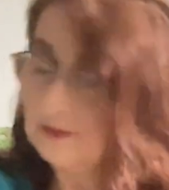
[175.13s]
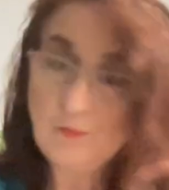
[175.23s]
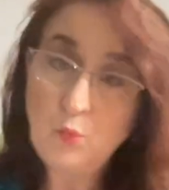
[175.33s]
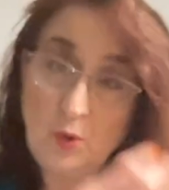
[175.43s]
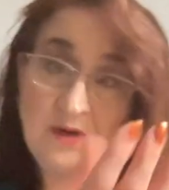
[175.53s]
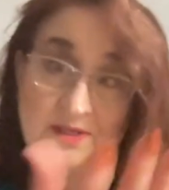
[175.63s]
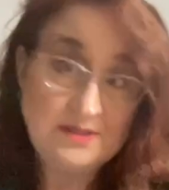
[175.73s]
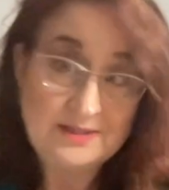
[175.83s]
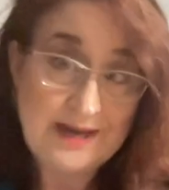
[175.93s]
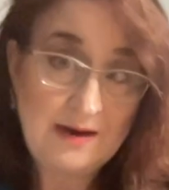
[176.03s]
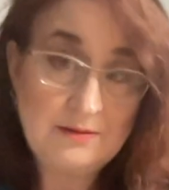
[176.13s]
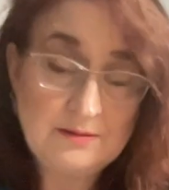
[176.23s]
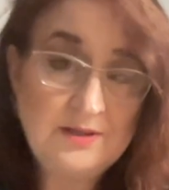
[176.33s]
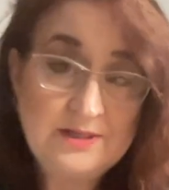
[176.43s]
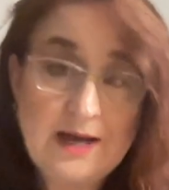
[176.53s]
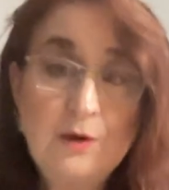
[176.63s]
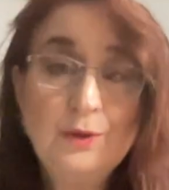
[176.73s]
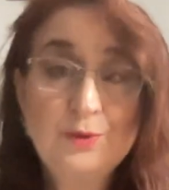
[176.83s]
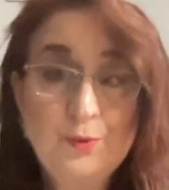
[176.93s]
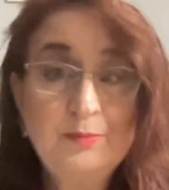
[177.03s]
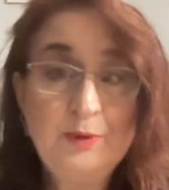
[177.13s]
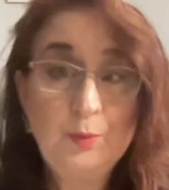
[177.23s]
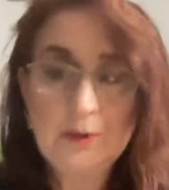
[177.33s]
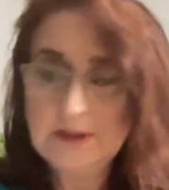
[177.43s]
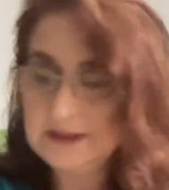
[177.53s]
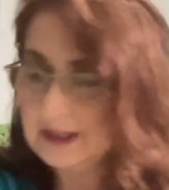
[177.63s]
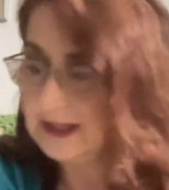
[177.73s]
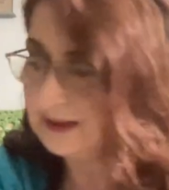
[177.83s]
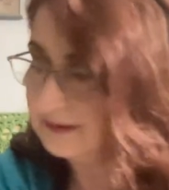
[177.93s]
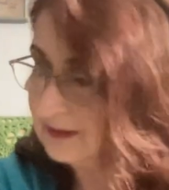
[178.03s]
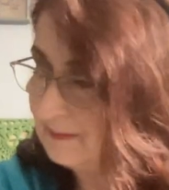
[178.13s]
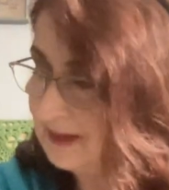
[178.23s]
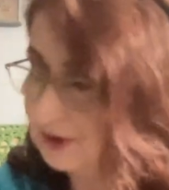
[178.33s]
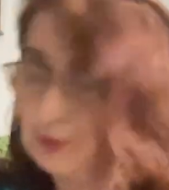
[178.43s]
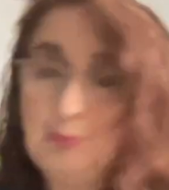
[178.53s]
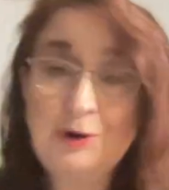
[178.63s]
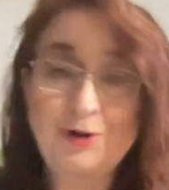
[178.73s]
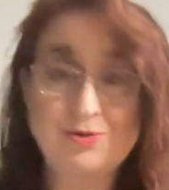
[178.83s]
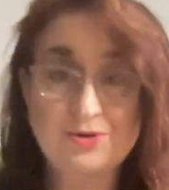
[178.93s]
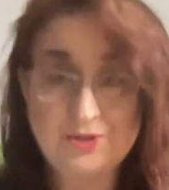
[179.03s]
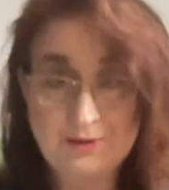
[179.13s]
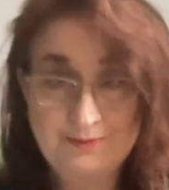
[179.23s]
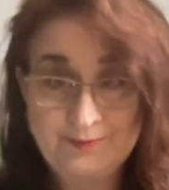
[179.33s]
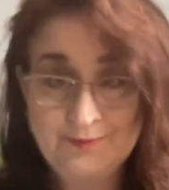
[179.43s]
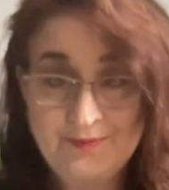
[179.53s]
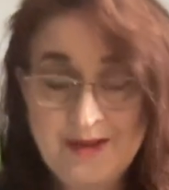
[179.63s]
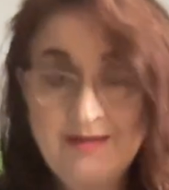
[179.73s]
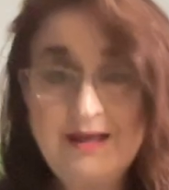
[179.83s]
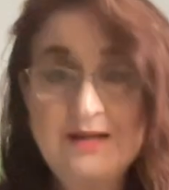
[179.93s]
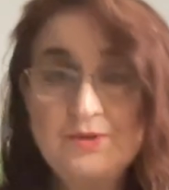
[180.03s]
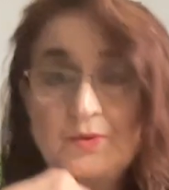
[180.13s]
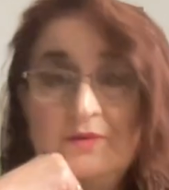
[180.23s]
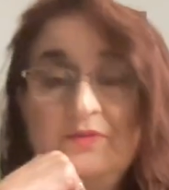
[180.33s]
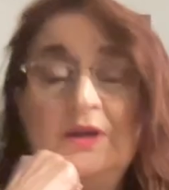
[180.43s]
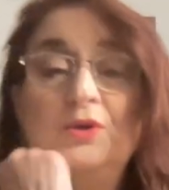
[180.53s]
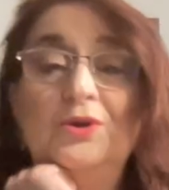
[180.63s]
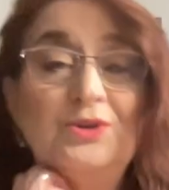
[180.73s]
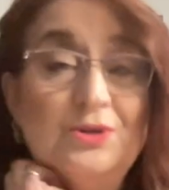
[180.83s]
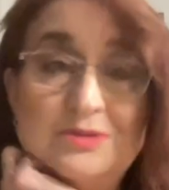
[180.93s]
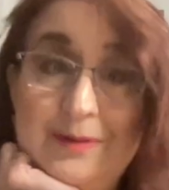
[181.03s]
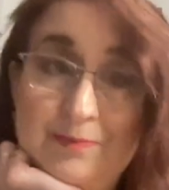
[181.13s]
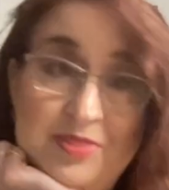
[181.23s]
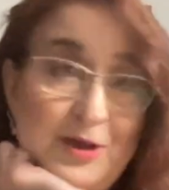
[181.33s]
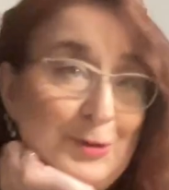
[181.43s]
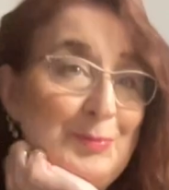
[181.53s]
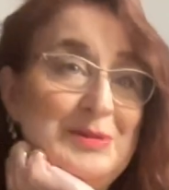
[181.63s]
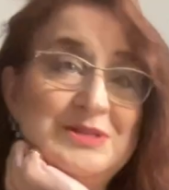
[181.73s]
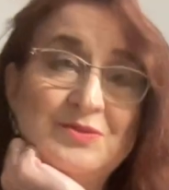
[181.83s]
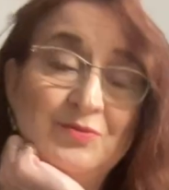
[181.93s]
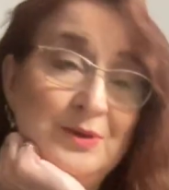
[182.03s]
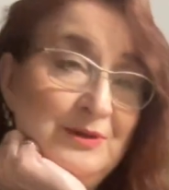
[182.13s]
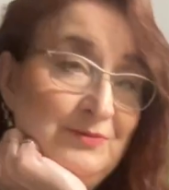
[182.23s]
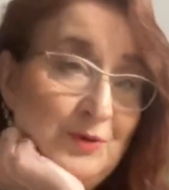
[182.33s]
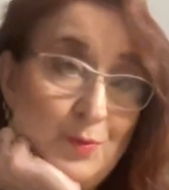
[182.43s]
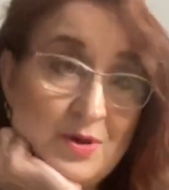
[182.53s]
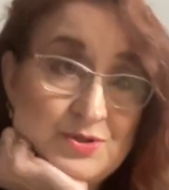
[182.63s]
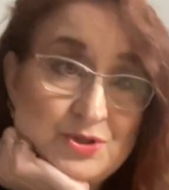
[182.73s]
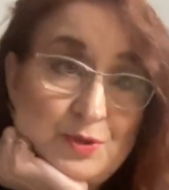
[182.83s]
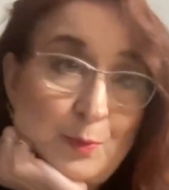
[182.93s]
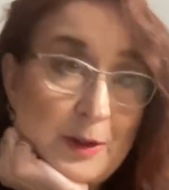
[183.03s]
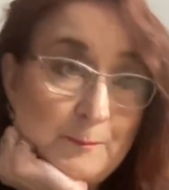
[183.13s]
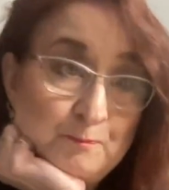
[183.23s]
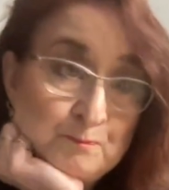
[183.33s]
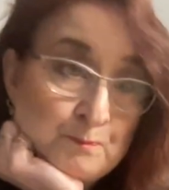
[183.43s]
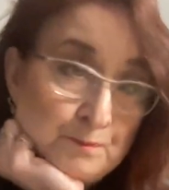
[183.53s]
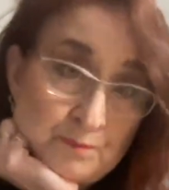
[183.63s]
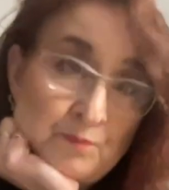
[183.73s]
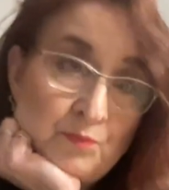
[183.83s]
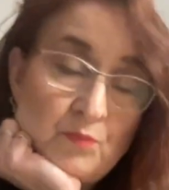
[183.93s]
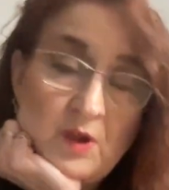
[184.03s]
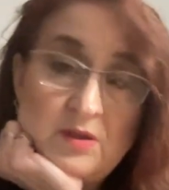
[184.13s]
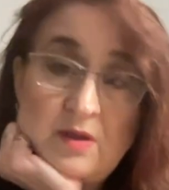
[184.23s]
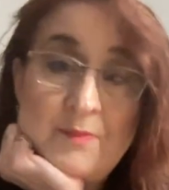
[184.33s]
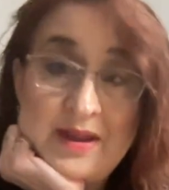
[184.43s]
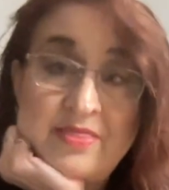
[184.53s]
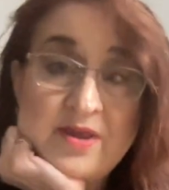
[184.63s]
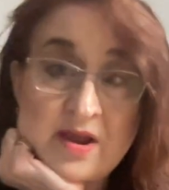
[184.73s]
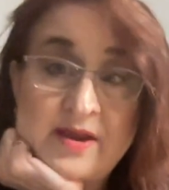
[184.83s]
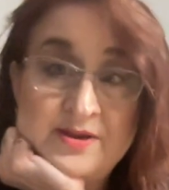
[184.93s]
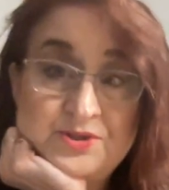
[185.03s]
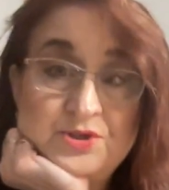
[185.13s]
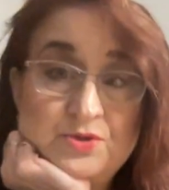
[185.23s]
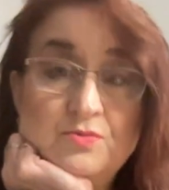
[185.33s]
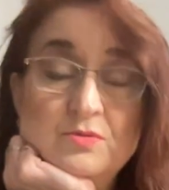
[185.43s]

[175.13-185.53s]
Wood is the dowel would be wood, and metal bars, that sort of thing. You could use a thicker piece of wood if you want to, but the main thing is to